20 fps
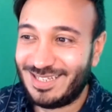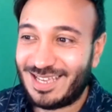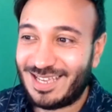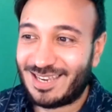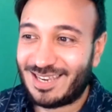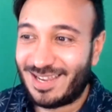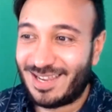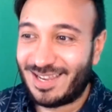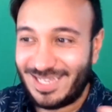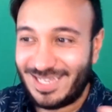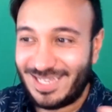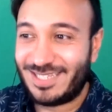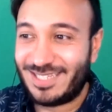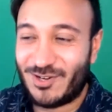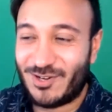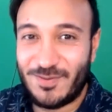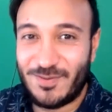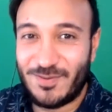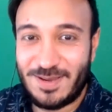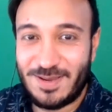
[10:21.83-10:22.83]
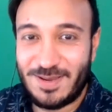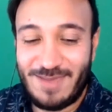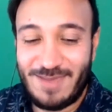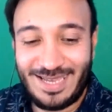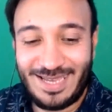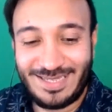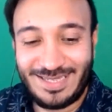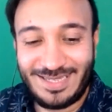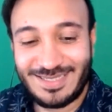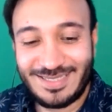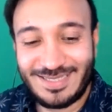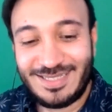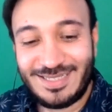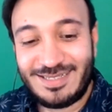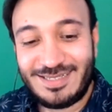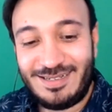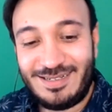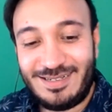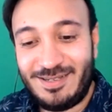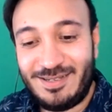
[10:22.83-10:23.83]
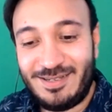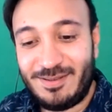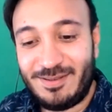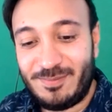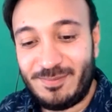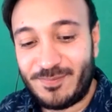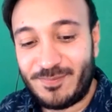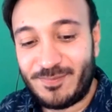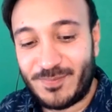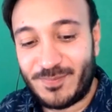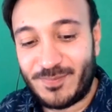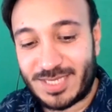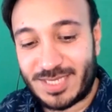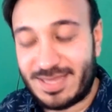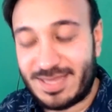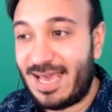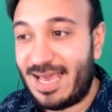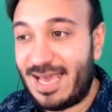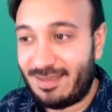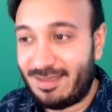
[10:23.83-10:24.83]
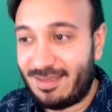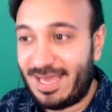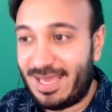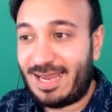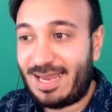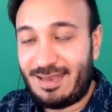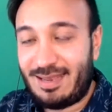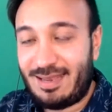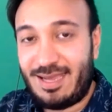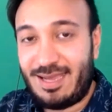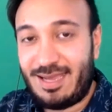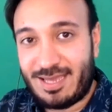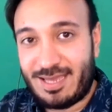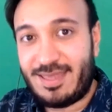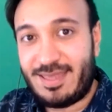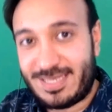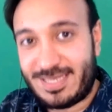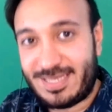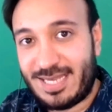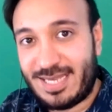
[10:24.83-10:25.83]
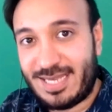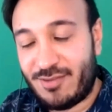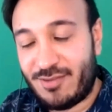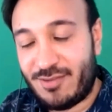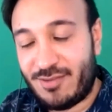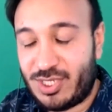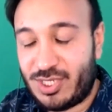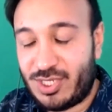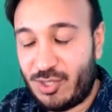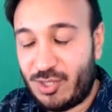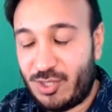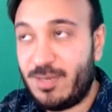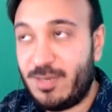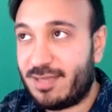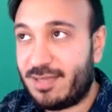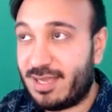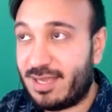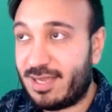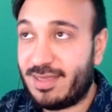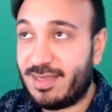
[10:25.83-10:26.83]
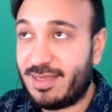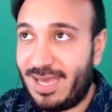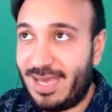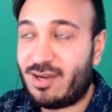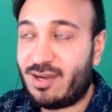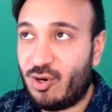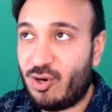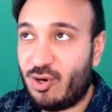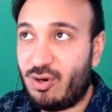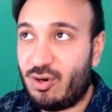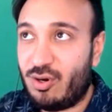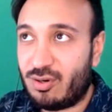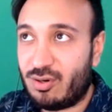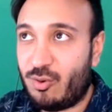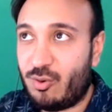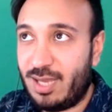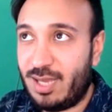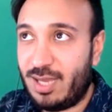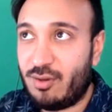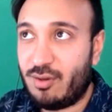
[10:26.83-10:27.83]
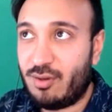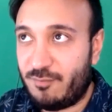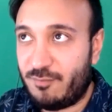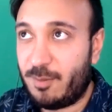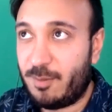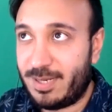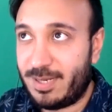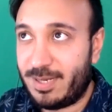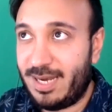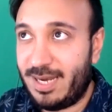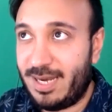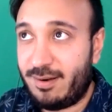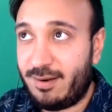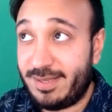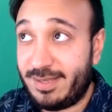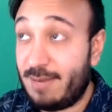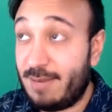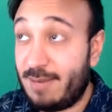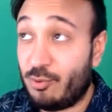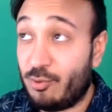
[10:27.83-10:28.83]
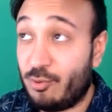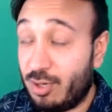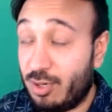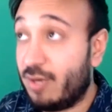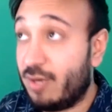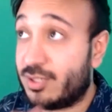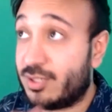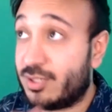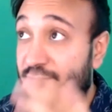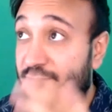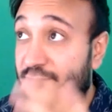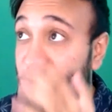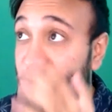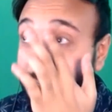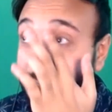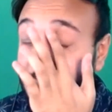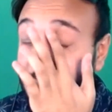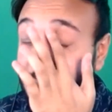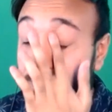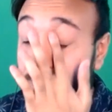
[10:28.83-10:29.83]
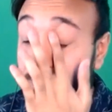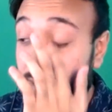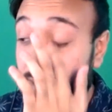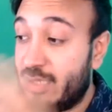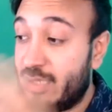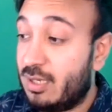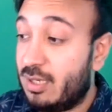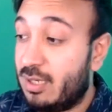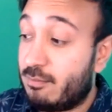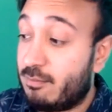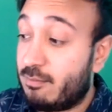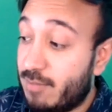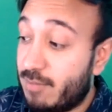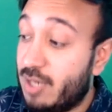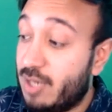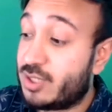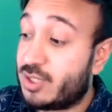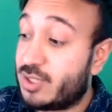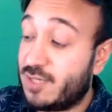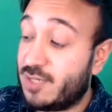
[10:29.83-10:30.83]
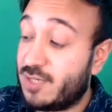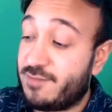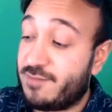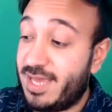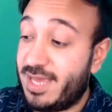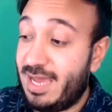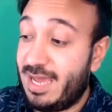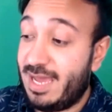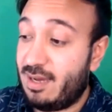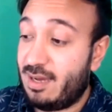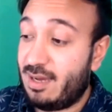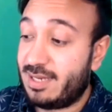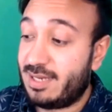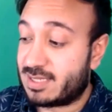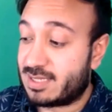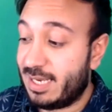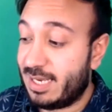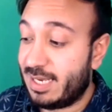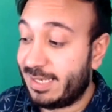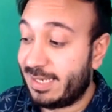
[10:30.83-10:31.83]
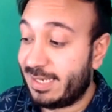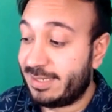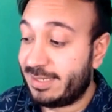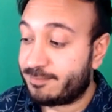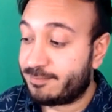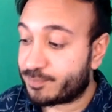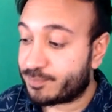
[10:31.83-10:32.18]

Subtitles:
like he'd gone a bit mad. So that I cut that together as a 2 minute thing, and that got quite a lot of popularity. That brought loads of viewers in, but most of that I'd say